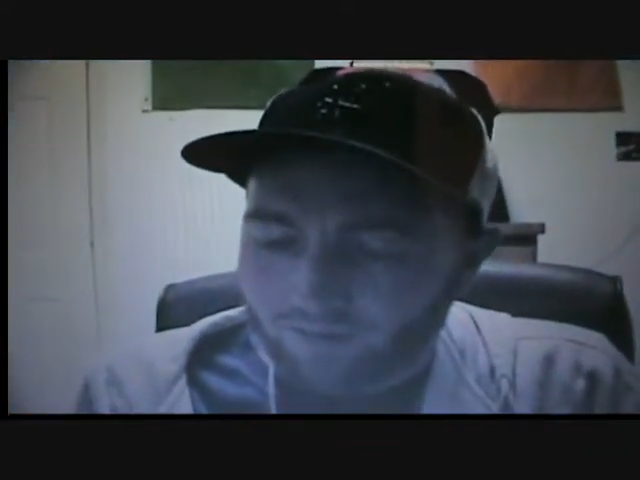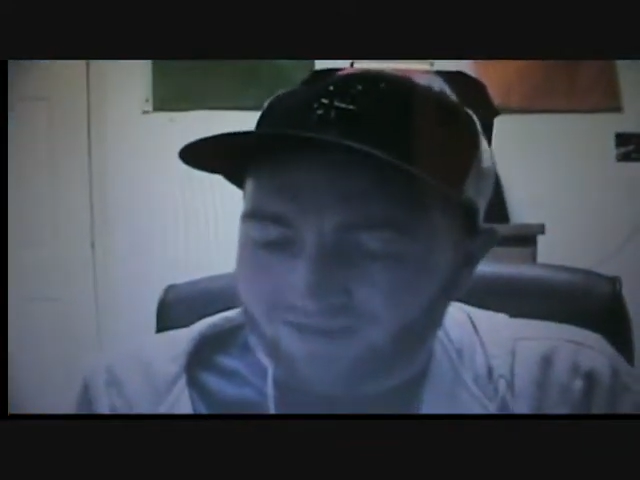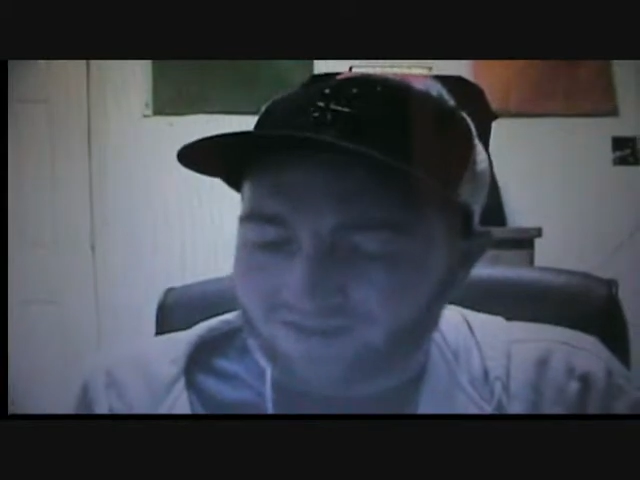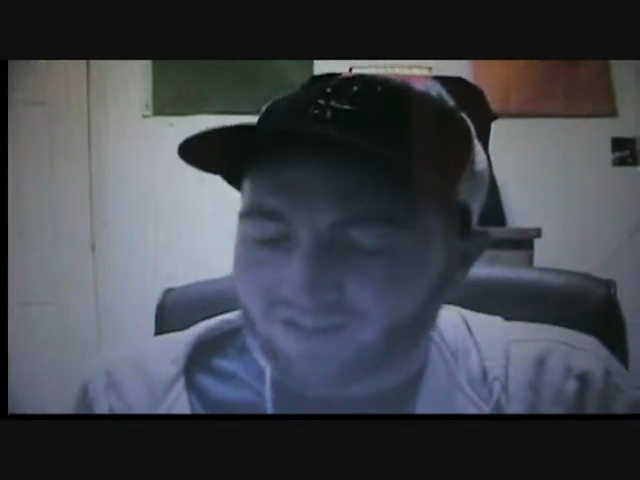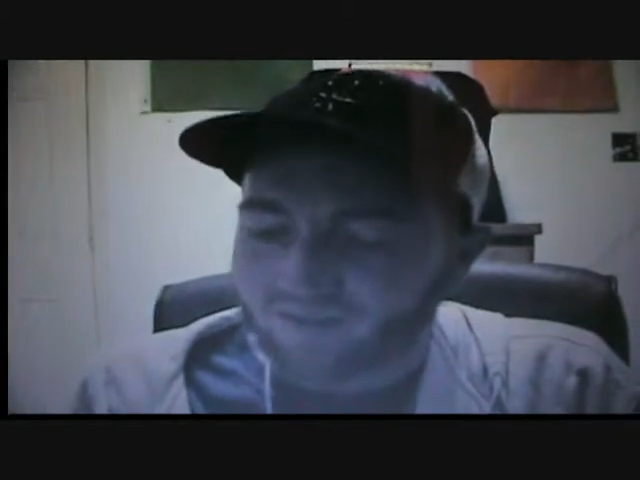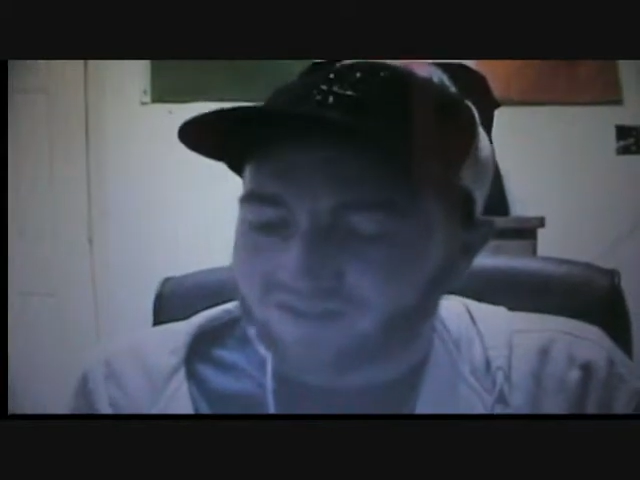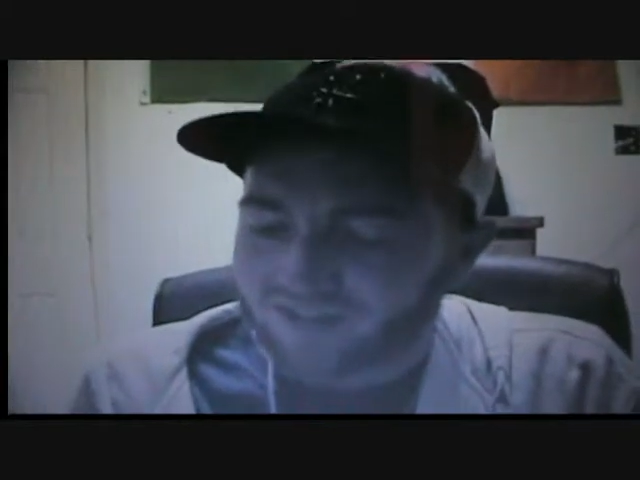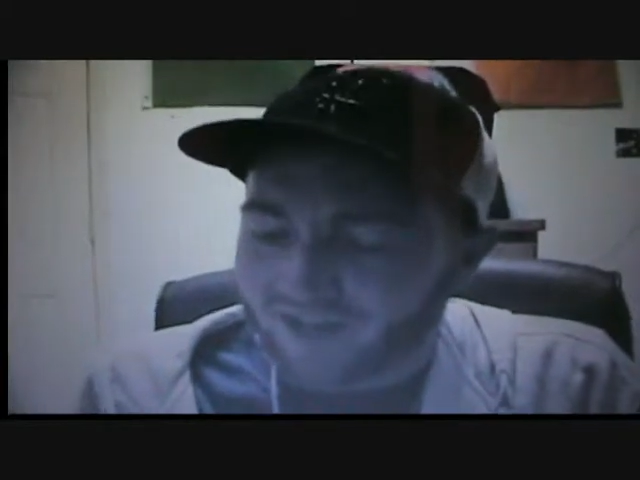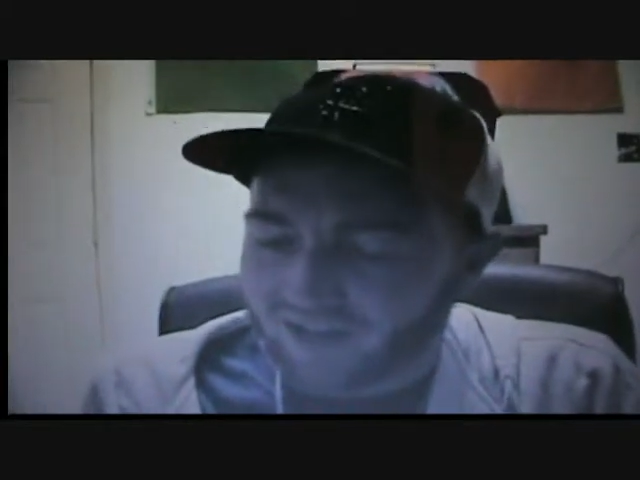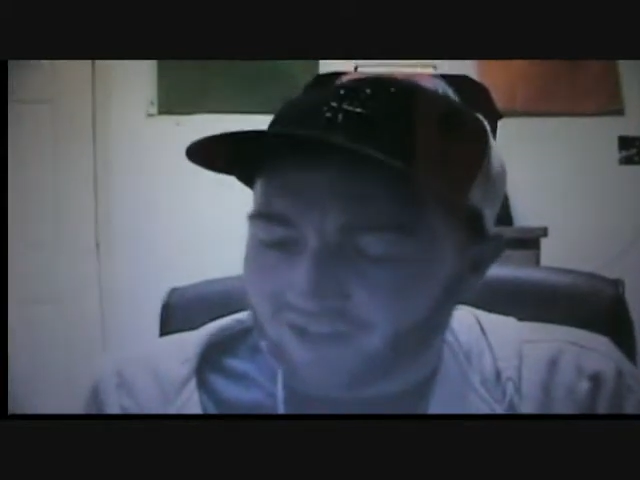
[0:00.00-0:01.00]
may send
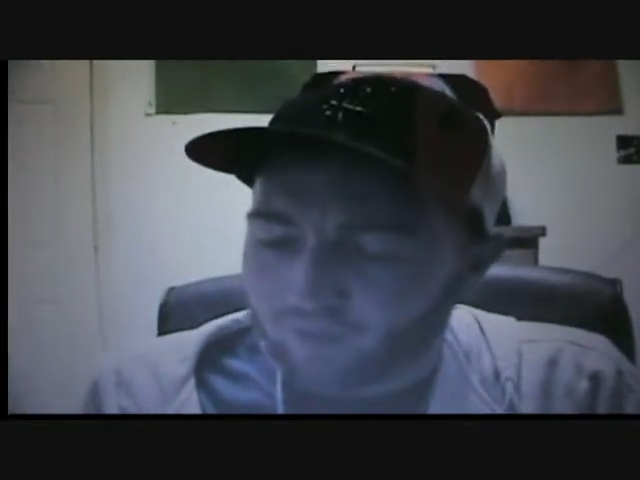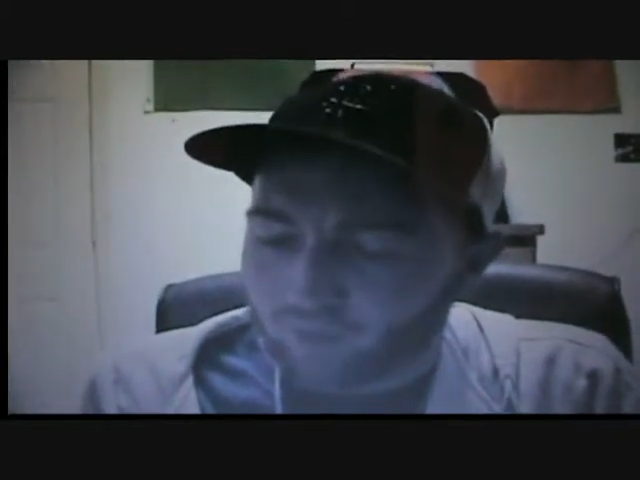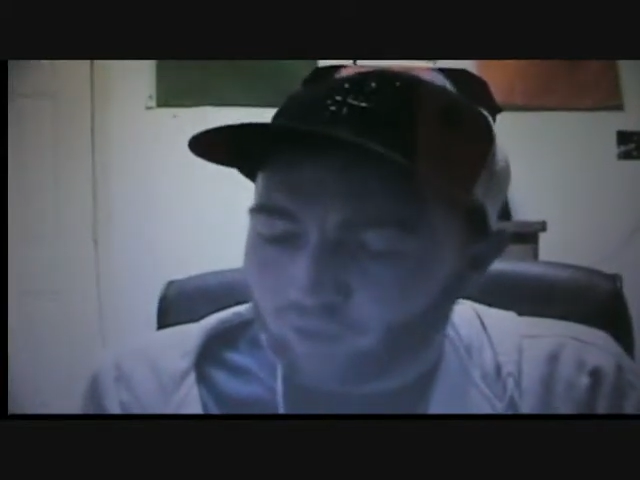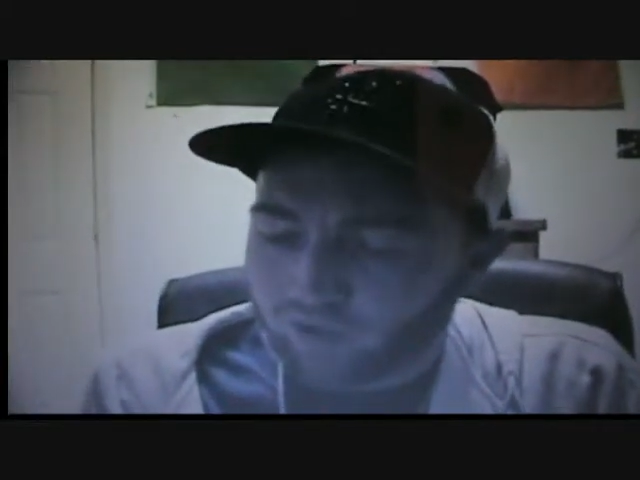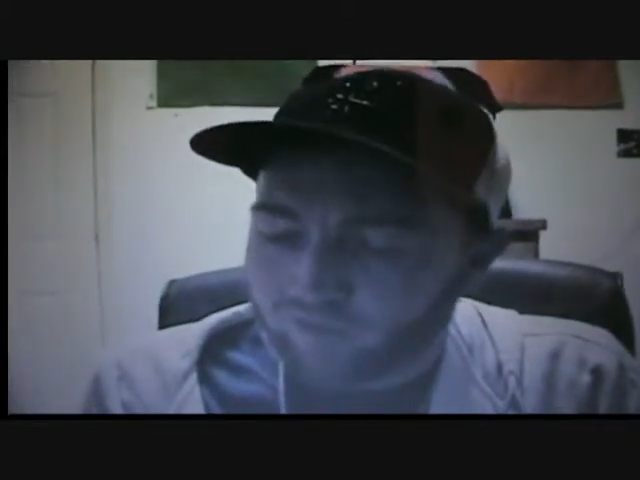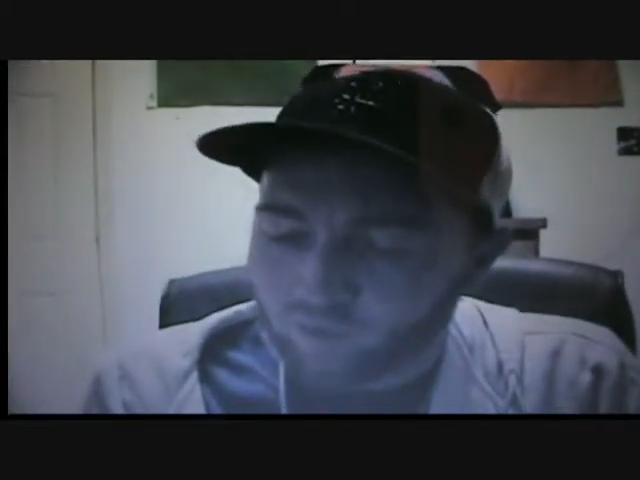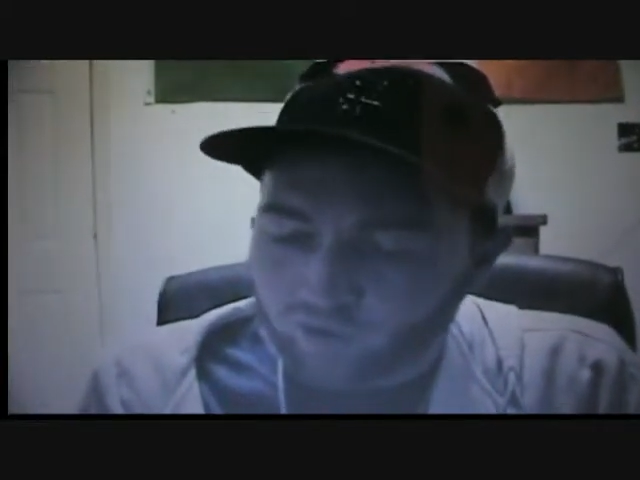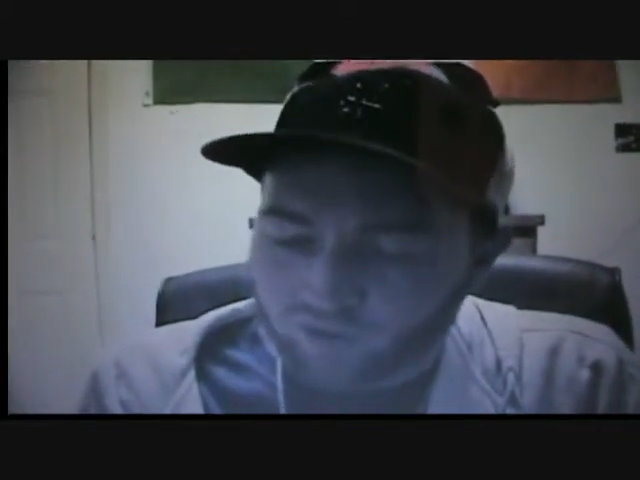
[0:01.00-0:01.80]
Brother John messages